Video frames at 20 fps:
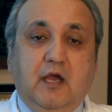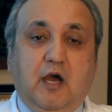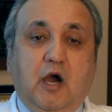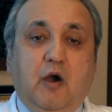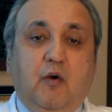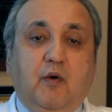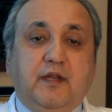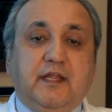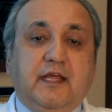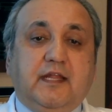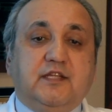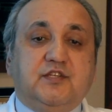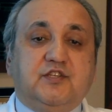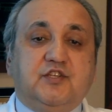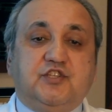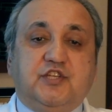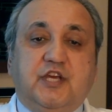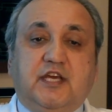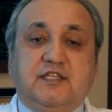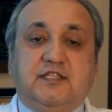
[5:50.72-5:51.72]
our data
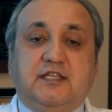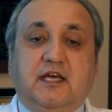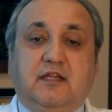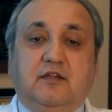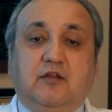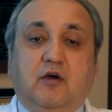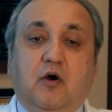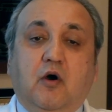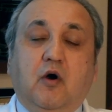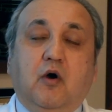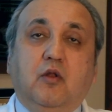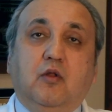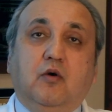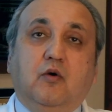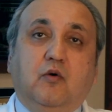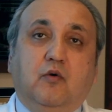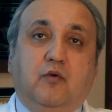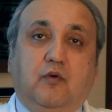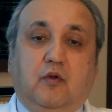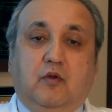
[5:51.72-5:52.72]
suggests that all
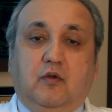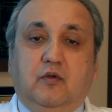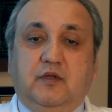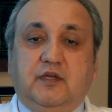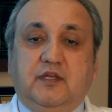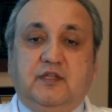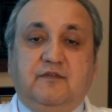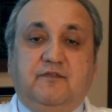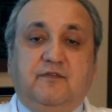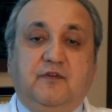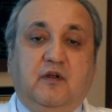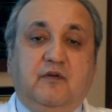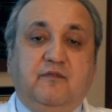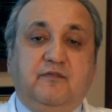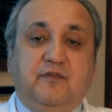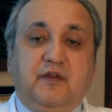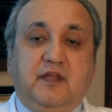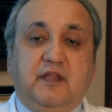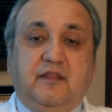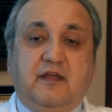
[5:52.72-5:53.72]
oral
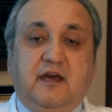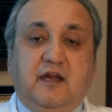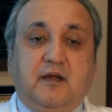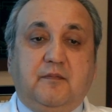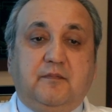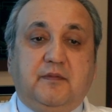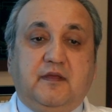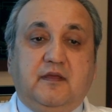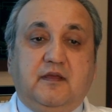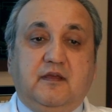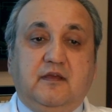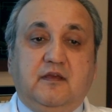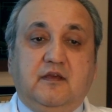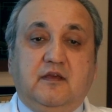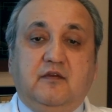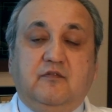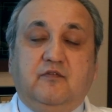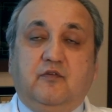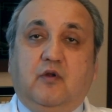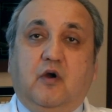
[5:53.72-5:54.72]
interferon-free therapy
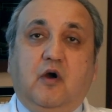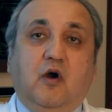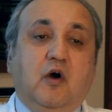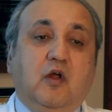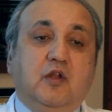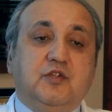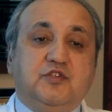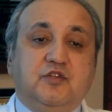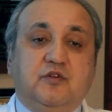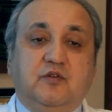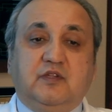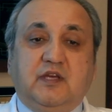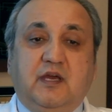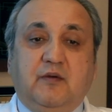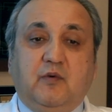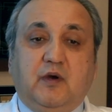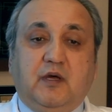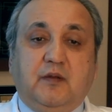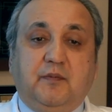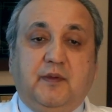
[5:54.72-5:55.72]
for all
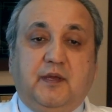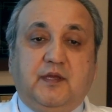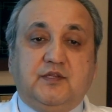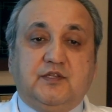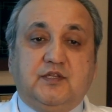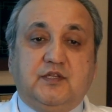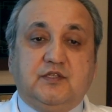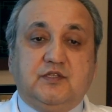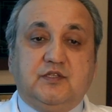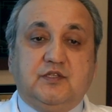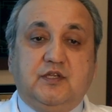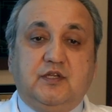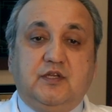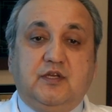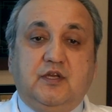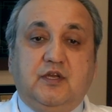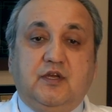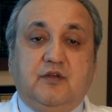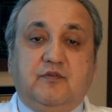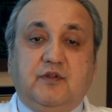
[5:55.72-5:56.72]
genotype 1 patients
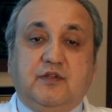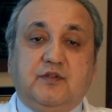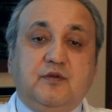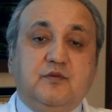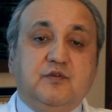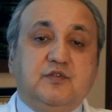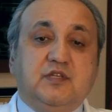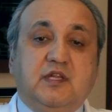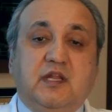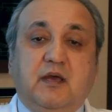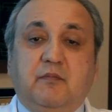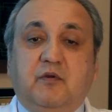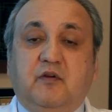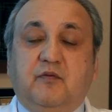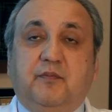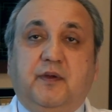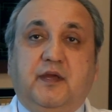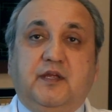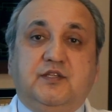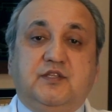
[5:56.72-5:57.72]
reduced the number
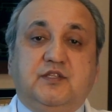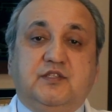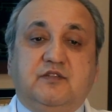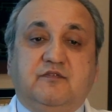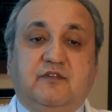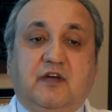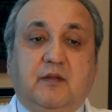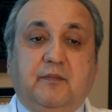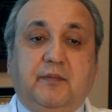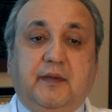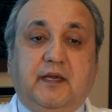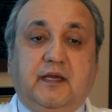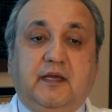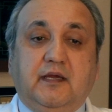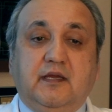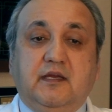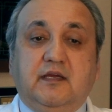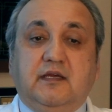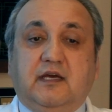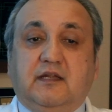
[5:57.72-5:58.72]
of patients developing
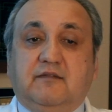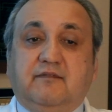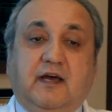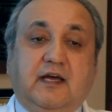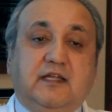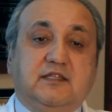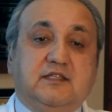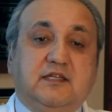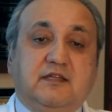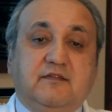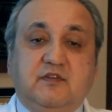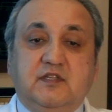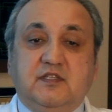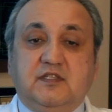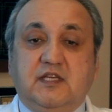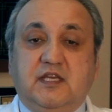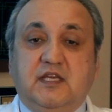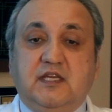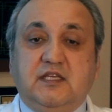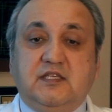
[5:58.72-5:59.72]
advanced liver
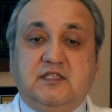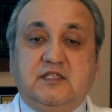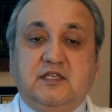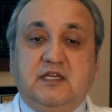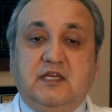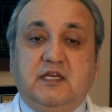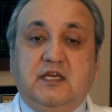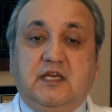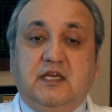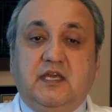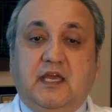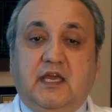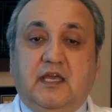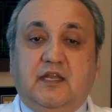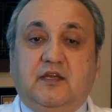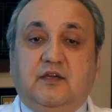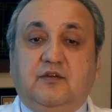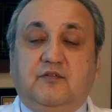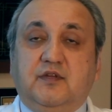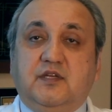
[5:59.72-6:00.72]
disease
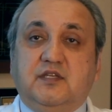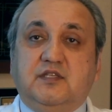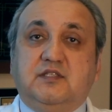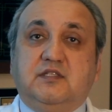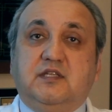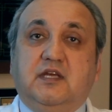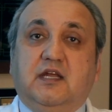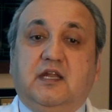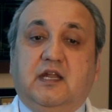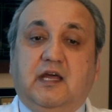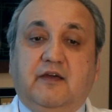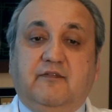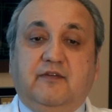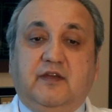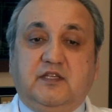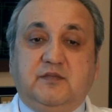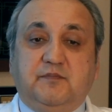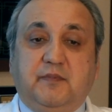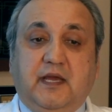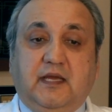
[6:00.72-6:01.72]
and increased life
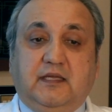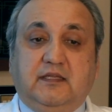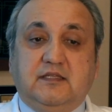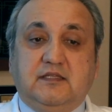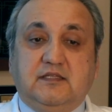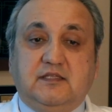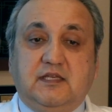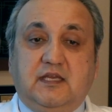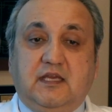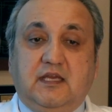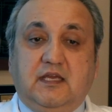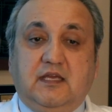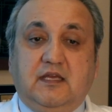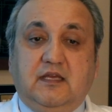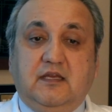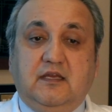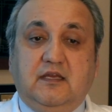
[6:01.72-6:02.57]
expectancy.